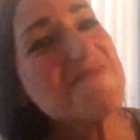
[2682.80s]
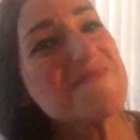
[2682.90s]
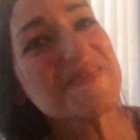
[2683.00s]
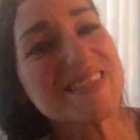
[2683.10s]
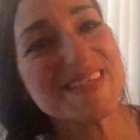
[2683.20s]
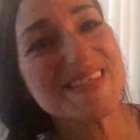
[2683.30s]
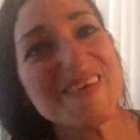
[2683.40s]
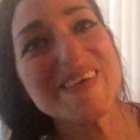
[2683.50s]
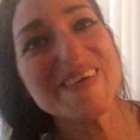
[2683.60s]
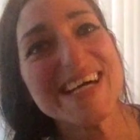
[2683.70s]
so
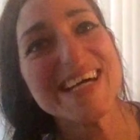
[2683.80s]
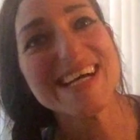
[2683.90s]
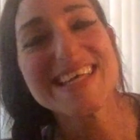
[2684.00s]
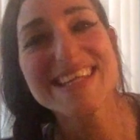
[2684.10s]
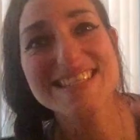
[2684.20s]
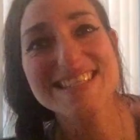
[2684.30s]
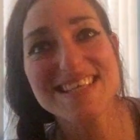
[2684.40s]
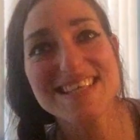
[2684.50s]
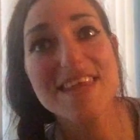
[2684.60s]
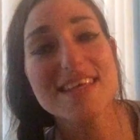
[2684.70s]
this is, I
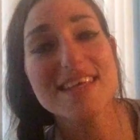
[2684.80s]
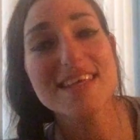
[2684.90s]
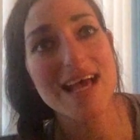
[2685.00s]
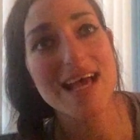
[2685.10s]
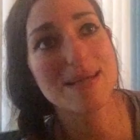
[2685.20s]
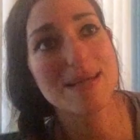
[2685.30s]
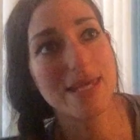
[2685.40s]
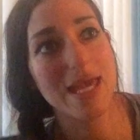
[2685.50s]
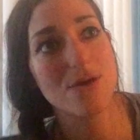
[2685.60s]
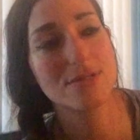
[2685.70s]
think, the last time I
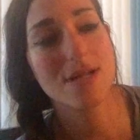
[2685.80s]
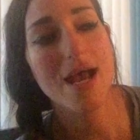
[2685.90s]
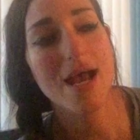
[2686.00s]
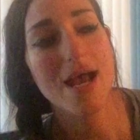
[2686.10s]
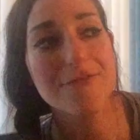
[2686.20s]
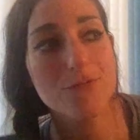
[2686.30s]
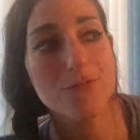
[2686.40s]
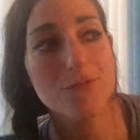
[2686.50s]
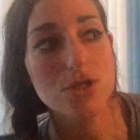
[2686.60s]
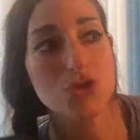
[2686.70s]
counted. I have
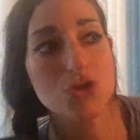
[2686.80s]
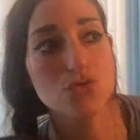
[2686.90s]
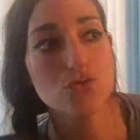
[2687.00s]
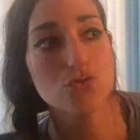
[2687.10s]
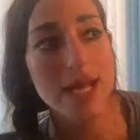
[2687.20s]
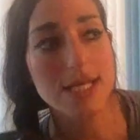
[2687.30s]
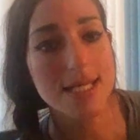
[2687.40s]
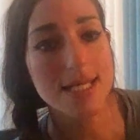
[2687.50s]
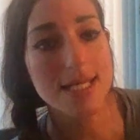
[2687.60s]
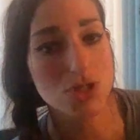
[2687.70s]
42 red
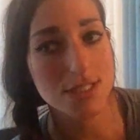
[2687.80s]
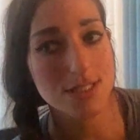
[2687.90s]
ninjas.